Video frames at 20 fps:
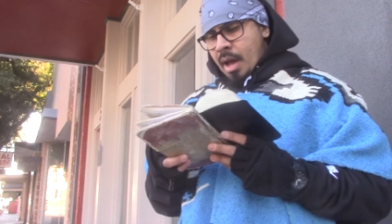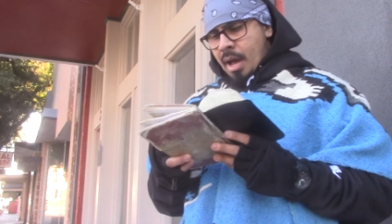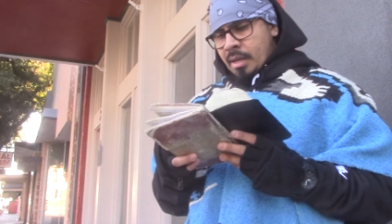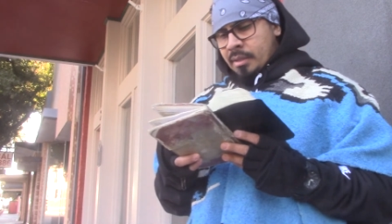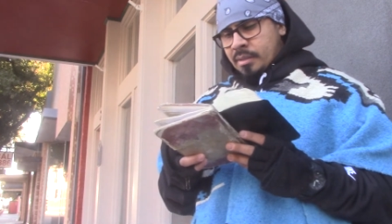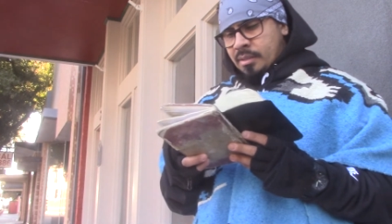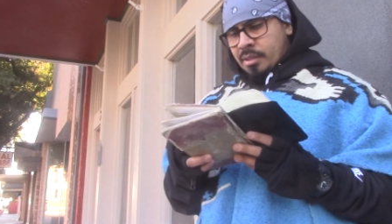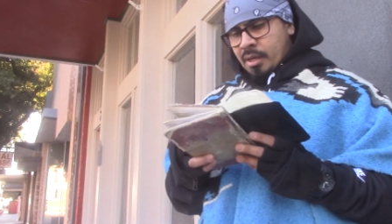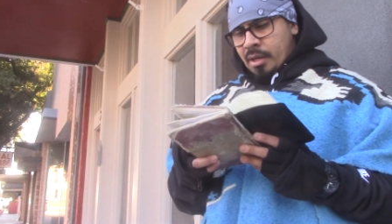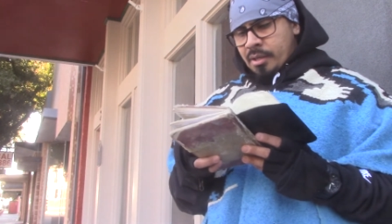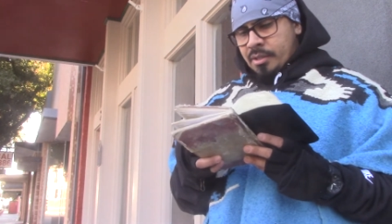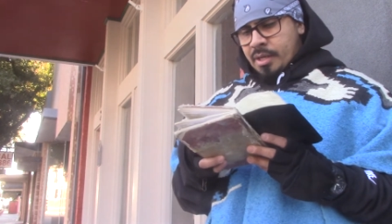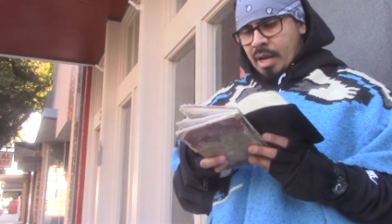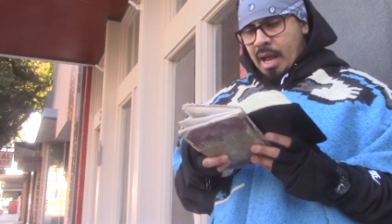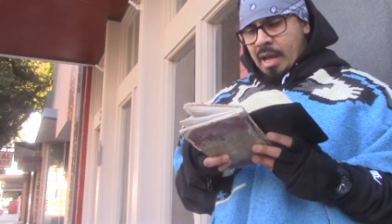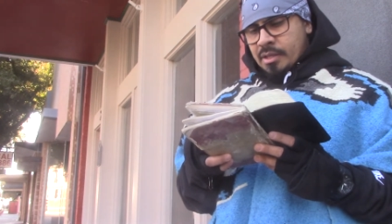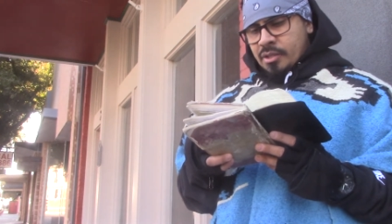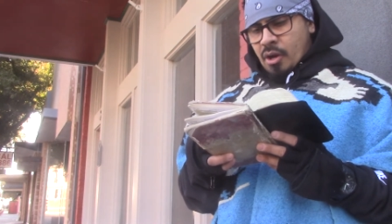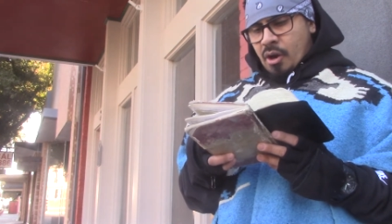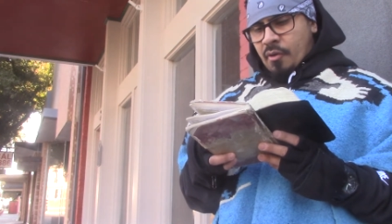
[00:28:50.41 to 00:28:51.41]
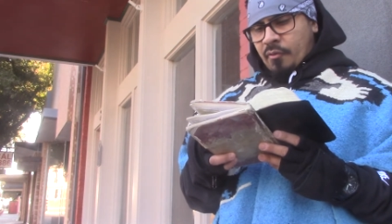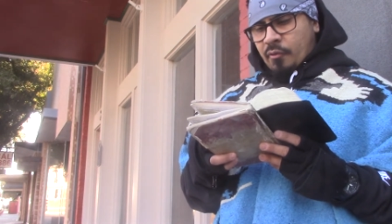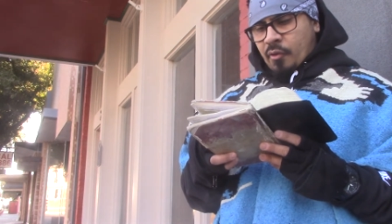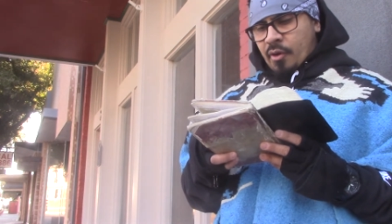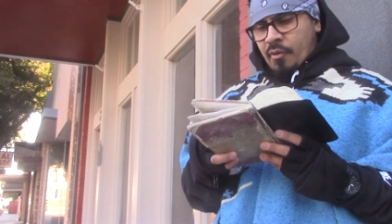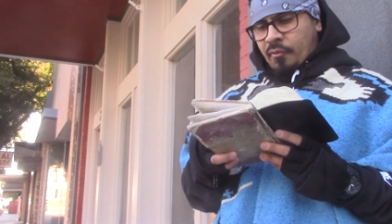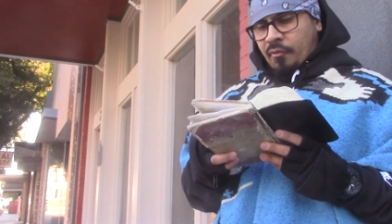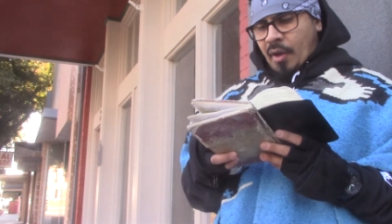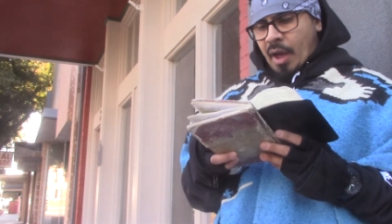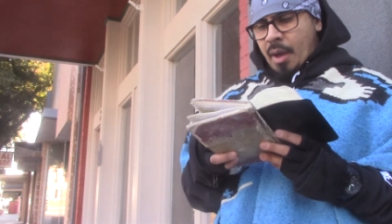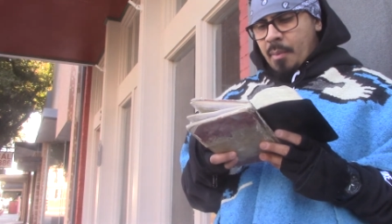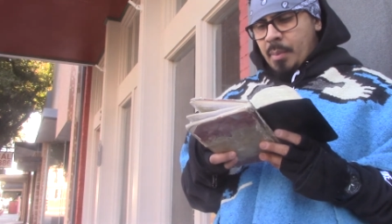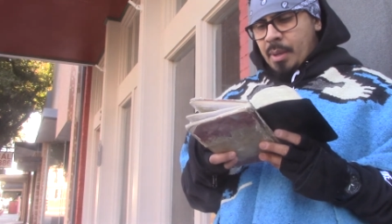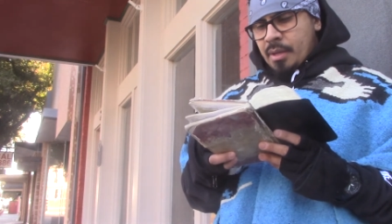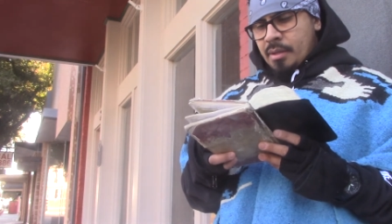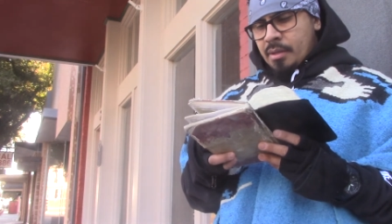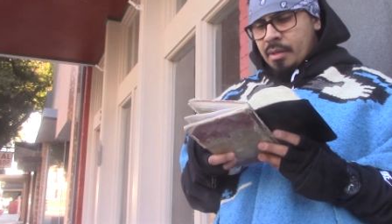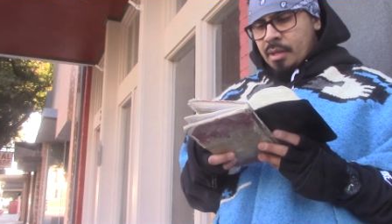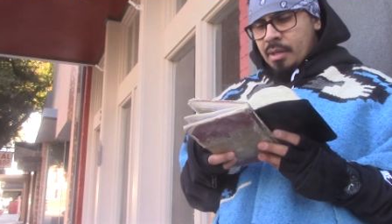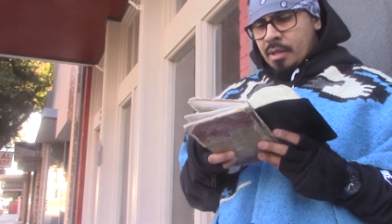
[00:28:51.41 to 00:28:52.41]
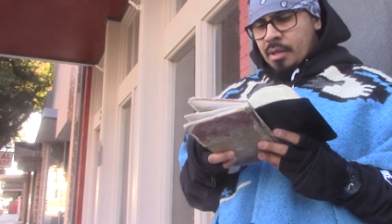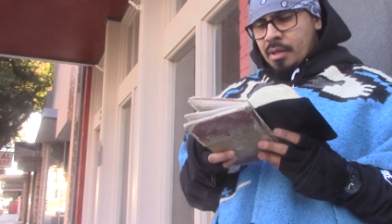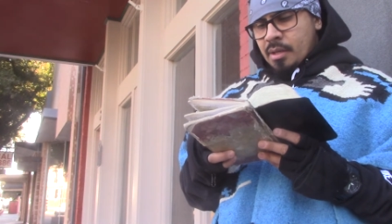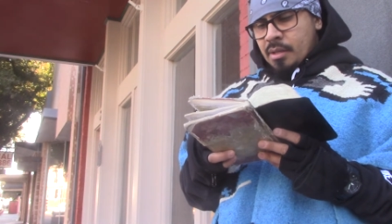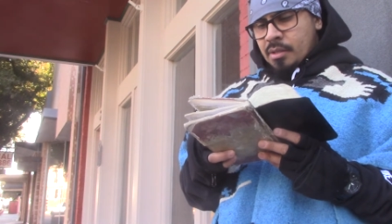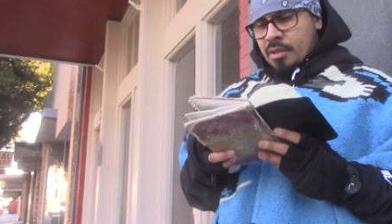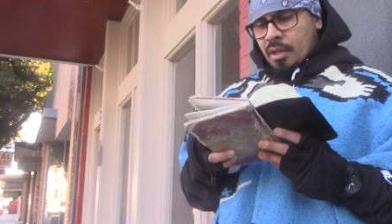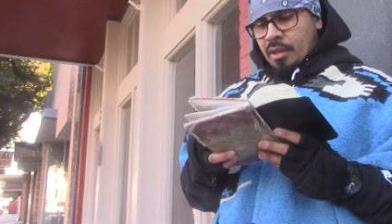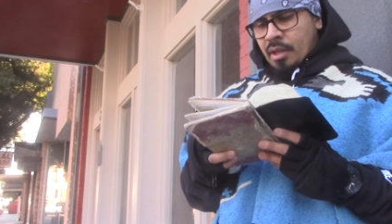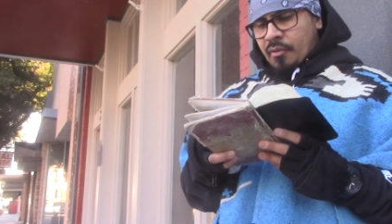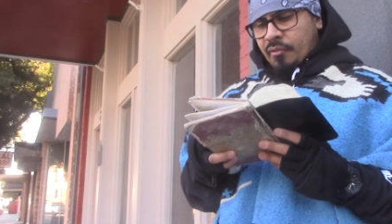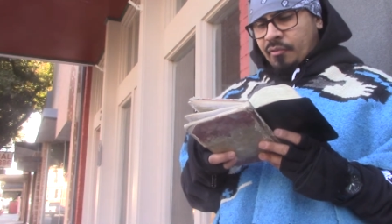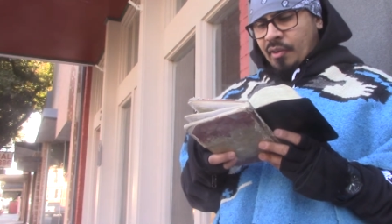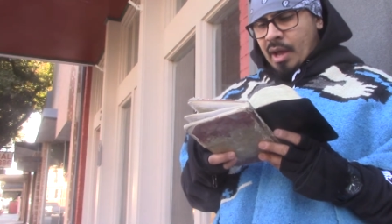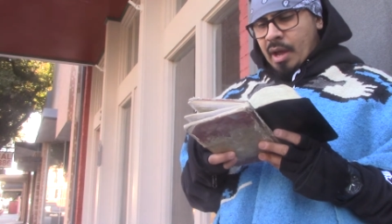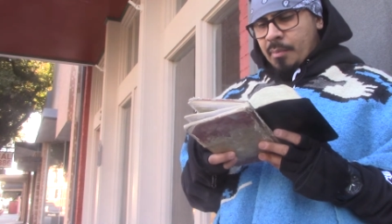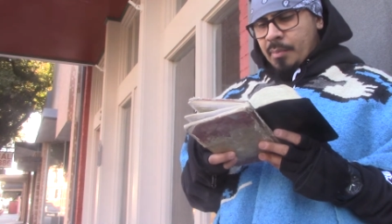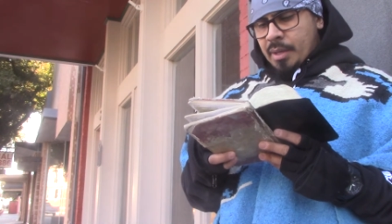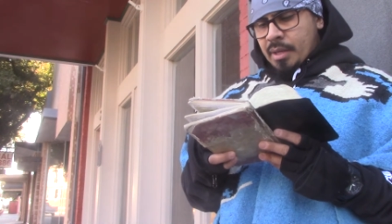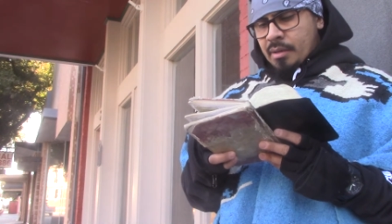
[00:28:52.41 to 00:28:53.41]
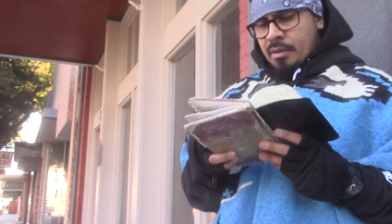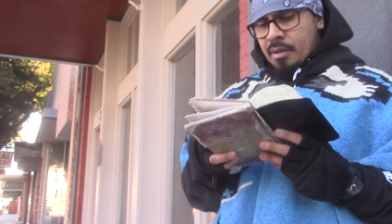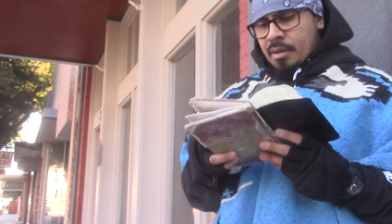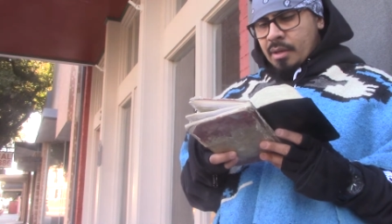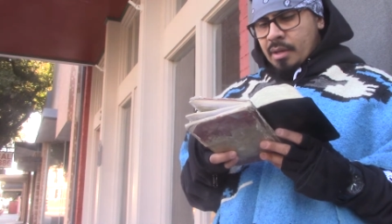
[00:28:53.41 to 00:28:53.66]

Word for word: and such as are for famine to the famine,